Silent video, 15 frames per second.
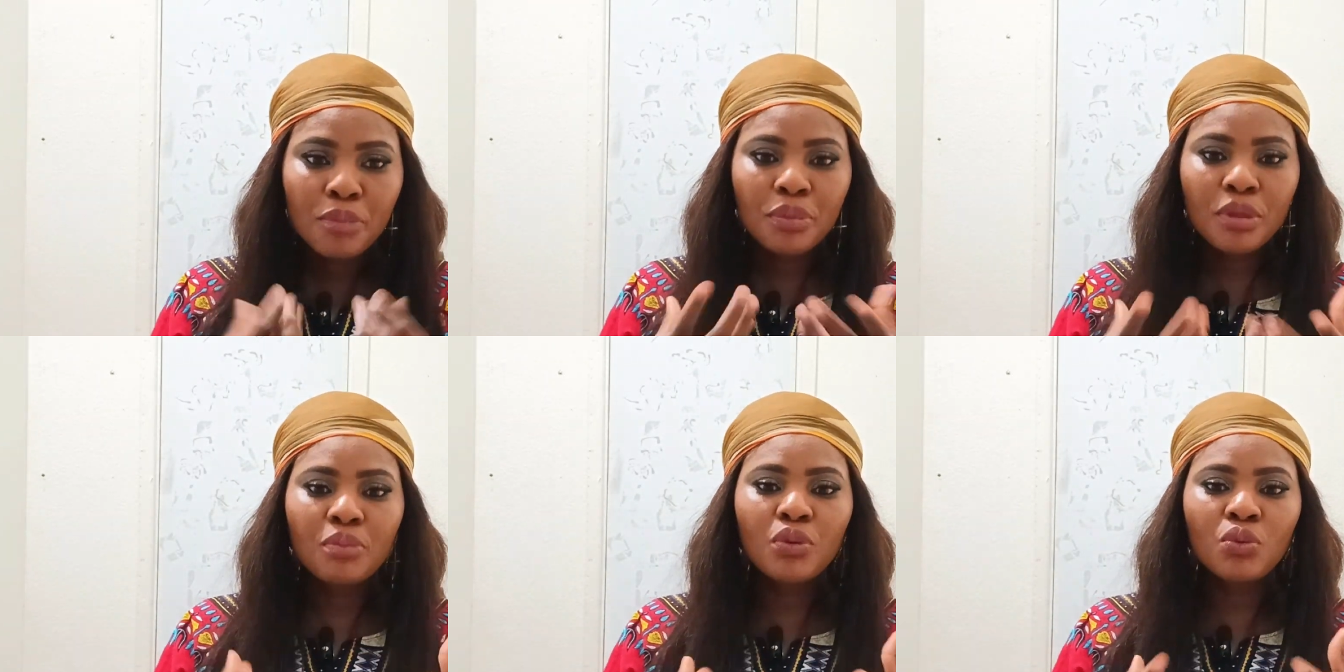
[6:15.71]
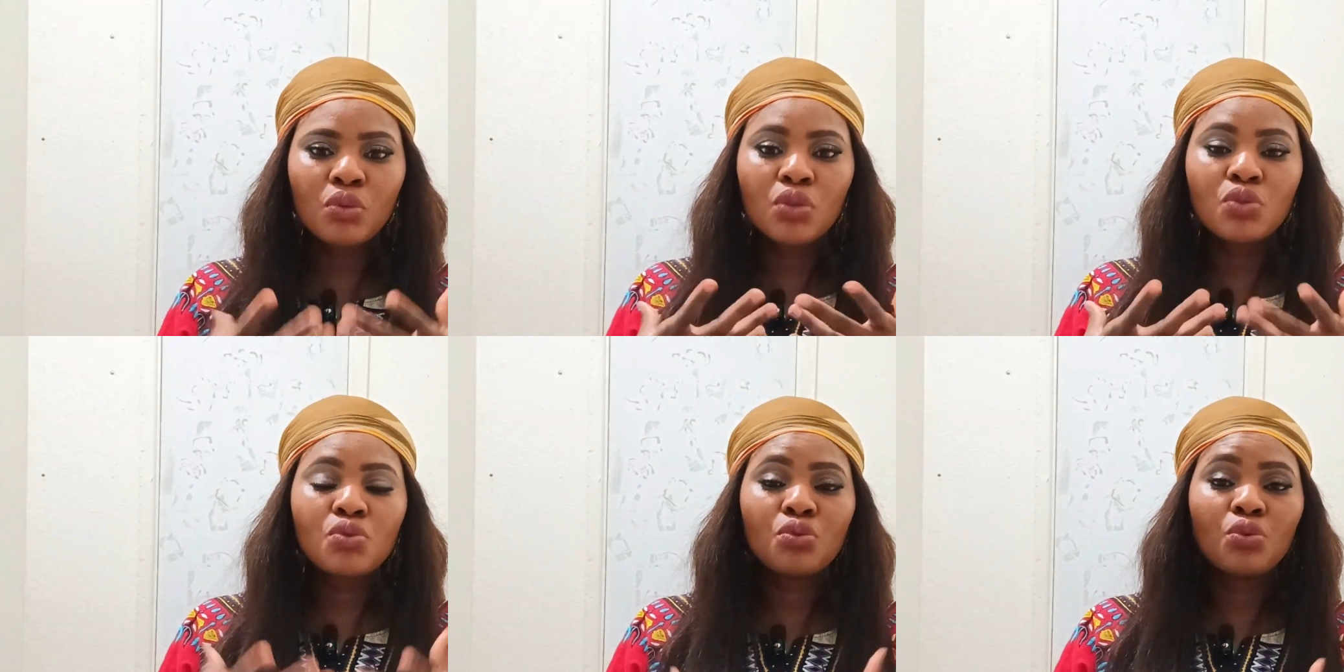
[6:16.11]
People
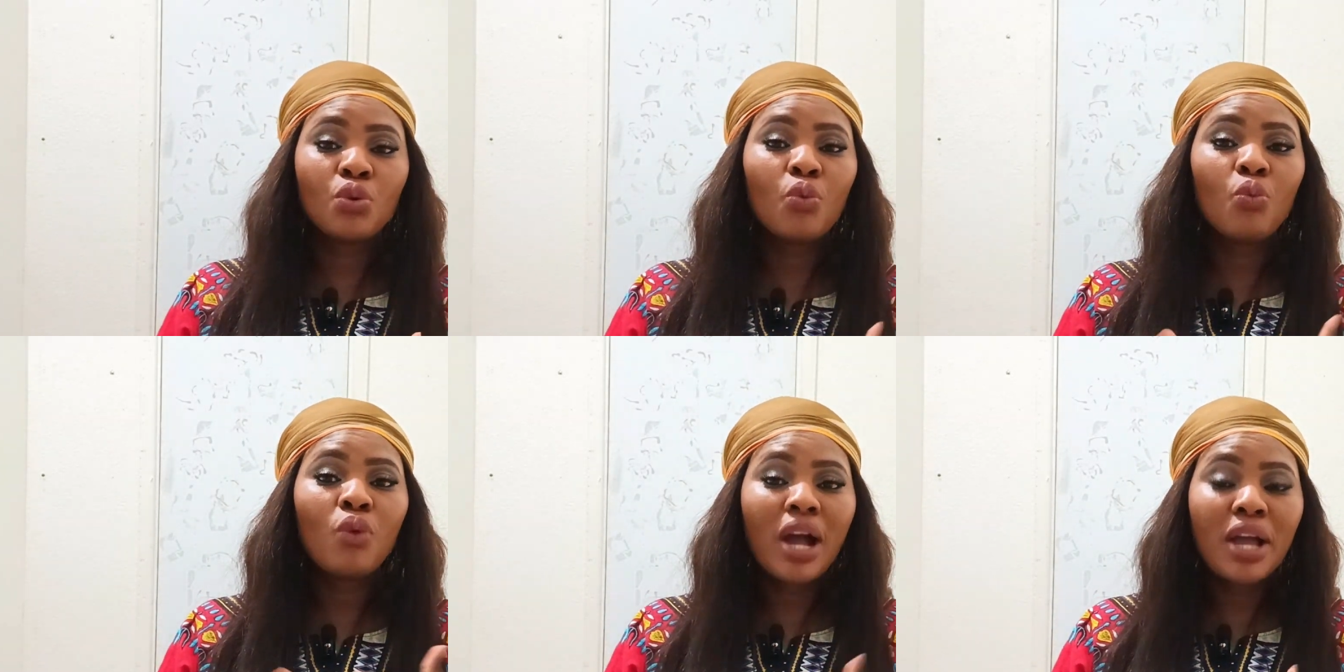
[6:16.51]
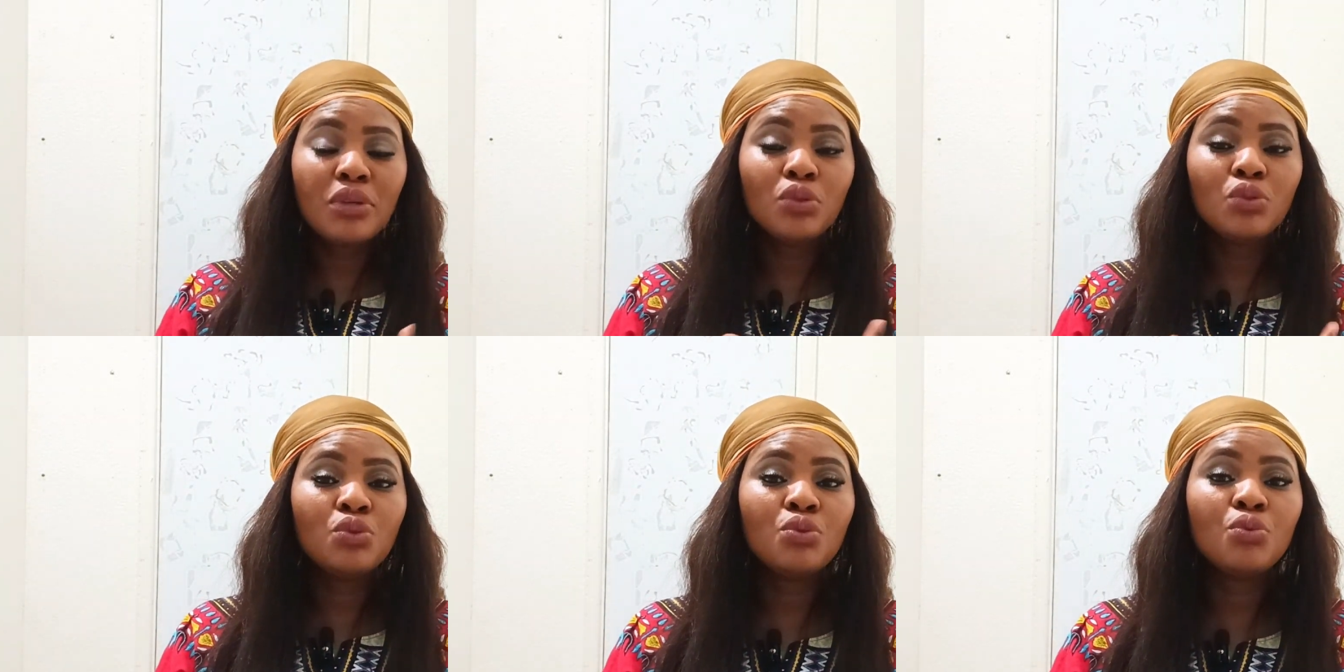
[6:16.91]
want to know why
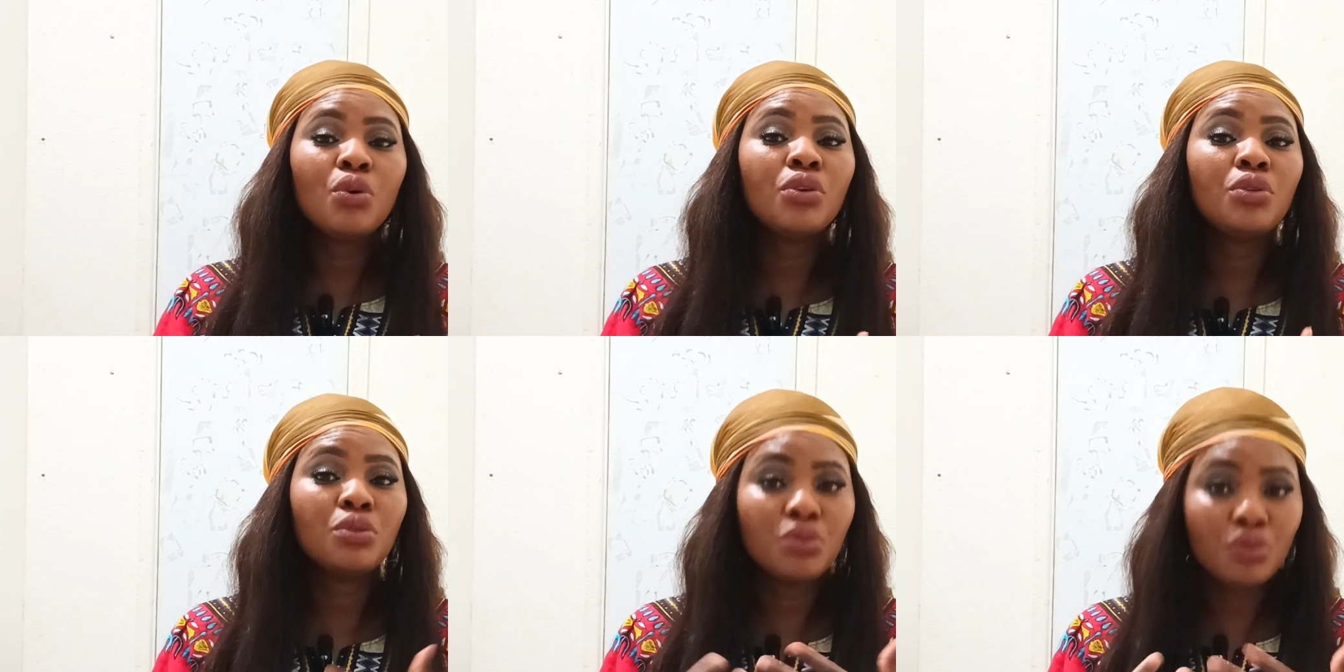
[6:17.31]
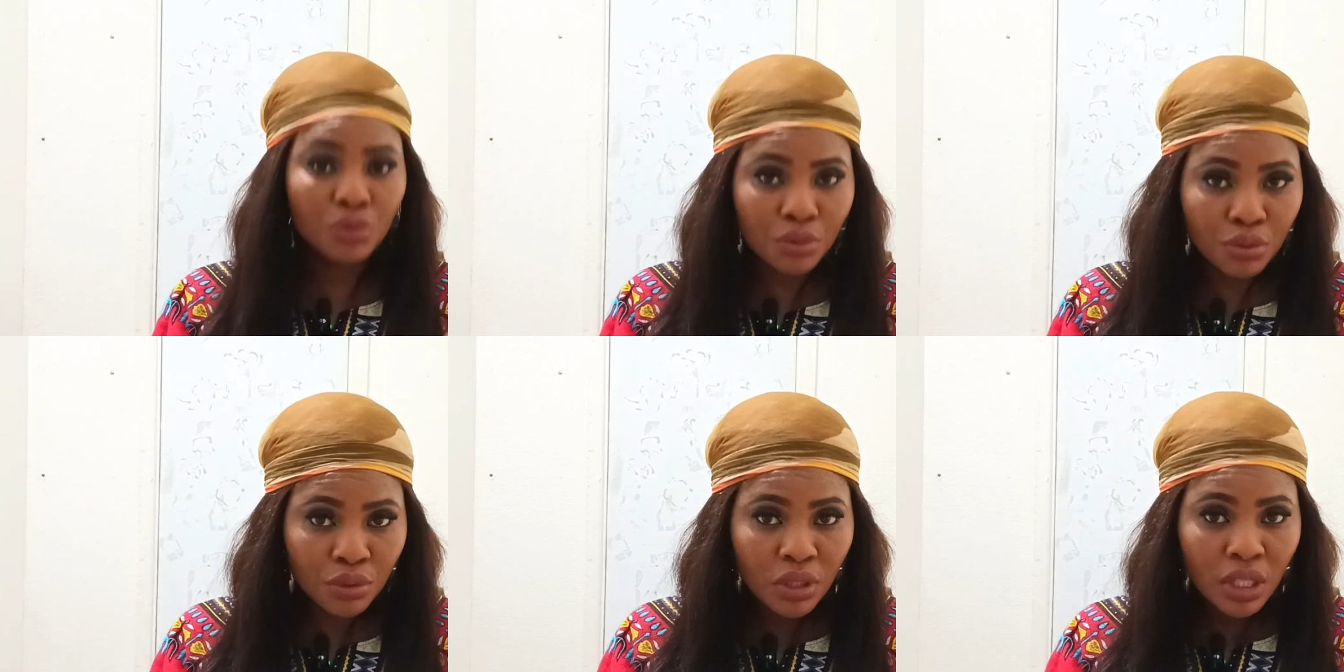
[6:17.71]
you do what you
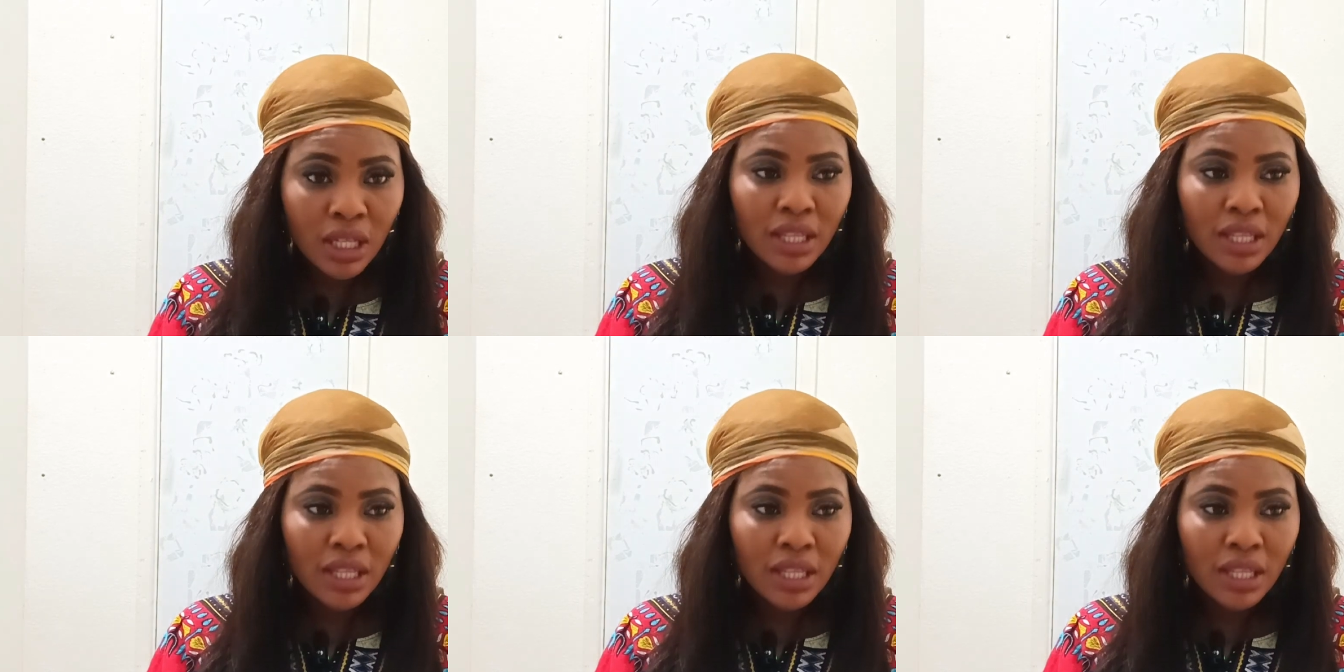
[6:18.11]
do.